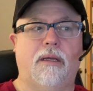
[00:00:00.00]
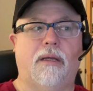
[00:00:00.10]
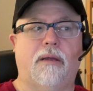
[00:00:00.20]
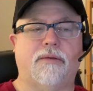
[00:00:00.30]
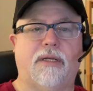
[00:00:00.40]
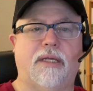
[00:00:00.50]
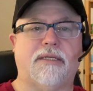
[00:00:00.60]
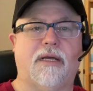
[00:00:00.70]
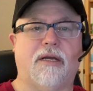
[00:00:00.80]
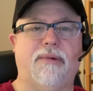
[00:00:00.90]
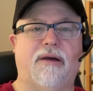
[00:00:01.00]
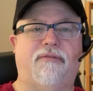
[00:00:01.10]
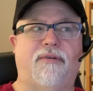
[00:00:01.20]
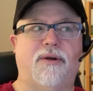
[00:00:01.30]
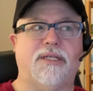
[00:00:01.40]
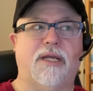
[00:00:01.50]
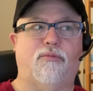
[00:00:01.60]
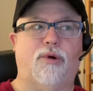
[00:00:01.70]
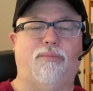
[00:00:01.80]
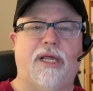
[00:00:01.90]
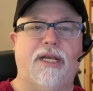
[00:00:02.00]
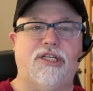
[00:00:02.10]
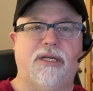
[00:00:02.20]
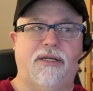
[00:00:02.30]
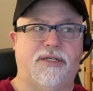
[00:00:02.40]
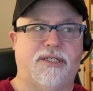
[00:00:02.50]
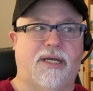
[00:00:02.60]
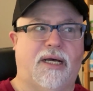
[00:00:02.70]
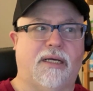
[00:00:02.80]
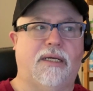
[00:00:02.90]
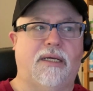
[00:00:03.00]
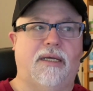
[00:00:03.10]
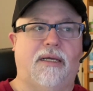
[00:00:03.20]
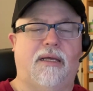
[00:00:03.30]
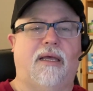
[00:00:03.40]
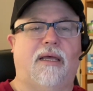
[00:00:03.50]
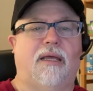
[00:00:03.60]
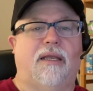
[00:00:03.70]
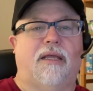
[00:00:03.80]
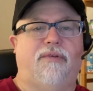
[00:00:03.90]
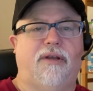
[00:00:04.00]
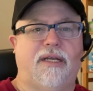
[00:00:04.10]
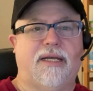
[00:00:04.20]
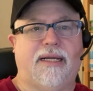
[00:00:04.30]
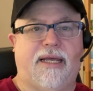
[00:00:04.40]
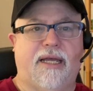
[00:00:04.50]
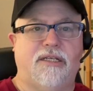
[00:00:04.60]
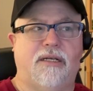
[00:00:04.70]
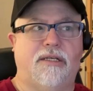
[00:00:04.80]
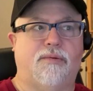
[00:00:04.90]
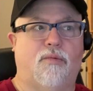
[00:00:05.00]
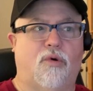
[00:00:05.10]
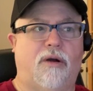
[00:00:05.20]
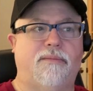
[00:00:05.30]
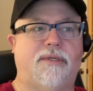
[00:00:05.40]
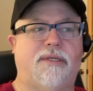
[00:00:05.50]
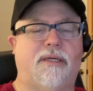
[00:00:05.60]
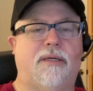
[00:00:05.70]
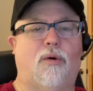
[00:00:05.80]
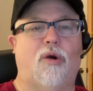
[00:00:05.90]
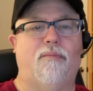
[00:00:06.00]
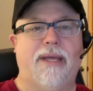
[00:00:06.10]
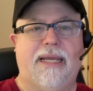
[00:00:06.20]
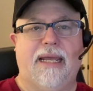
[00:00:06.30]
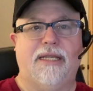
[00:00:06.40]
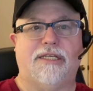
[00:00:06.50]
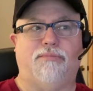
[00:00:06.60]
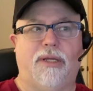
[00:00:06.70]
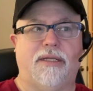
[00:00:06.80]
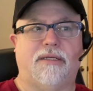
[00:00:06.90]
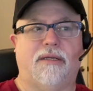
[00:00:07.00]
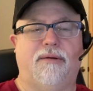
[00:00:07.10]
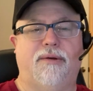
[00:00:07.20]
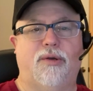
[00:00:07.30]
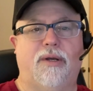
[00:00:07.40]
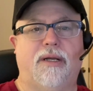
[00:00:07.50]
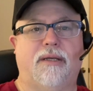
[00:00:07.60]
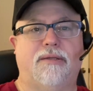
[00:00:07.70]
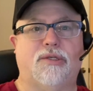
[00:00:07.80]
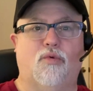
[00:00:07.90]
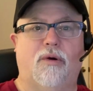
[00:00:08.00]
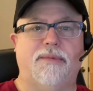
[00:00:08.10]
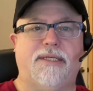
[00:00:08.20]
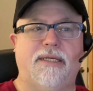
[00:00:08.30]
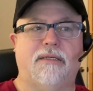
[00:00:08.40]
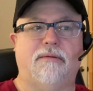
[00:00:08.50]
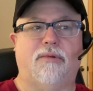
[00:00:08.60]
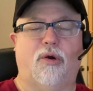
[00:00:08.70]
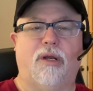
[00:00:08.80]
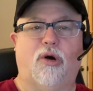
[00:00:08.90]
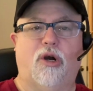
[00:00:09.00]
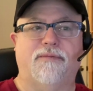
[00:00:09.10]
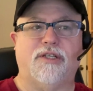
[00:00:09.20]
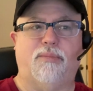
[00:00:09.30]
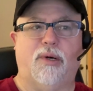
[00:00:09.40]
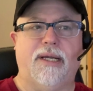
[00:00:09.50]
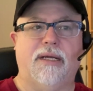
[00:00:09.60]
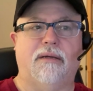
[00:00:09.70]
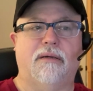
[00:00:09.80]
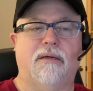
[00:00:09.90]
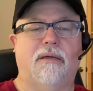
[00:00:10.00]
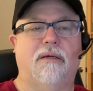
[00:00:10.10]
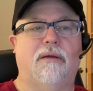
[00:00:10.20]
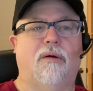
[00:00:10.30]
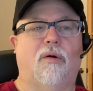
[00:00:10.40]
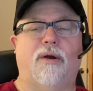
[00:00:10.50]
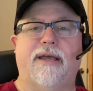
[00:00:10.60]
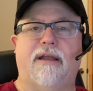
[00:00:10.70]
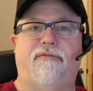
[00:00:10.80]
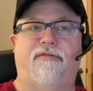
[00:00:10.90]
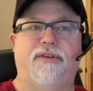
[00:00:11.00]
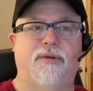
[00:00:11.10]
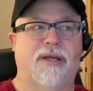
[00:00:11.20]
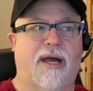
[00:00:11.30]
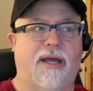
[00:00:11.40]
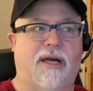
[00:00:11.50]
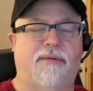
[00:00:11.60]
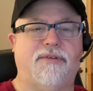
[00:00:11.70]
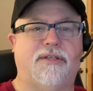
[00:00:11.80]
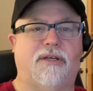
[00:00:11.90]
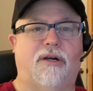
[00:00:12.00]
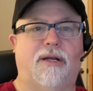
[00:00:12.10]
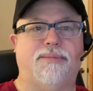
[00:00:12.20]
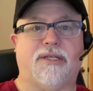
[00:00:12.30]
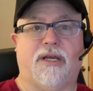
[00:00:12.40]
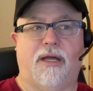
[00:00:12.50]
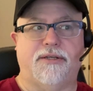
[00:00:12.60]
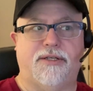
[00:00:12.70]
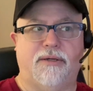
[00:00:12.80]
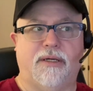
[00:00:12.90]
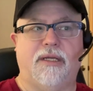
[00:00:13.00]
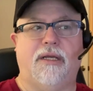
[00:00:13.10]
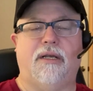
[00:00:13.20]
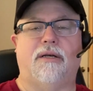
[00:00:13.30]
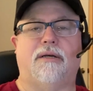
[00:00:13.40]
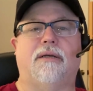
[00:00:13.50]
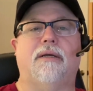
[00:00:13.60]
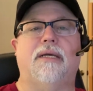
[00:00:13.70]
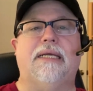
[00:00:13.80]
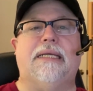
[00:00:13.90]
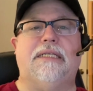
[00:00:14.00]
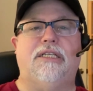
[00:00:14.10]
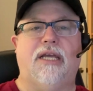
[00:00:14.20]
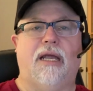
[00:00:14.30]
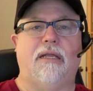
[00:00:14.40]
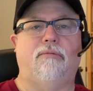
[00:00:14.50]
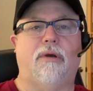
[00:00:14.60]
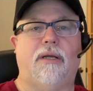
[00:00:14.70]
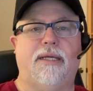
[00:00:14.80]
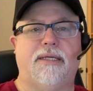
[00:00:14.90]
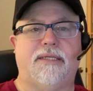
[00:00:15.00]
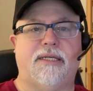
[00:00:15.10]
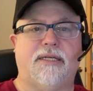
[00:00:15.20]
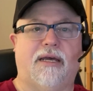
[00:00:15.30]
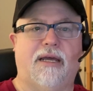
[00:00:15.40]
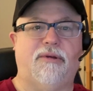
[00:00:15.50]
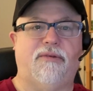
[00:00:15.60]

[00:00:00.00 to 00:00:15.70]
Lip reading: So let's talk about first replenishing your stock. Now, if you did not catch any swarms or make any splits during swarm season, the early part of spring, or you had a few die-offs or absconds during the year, January is the time of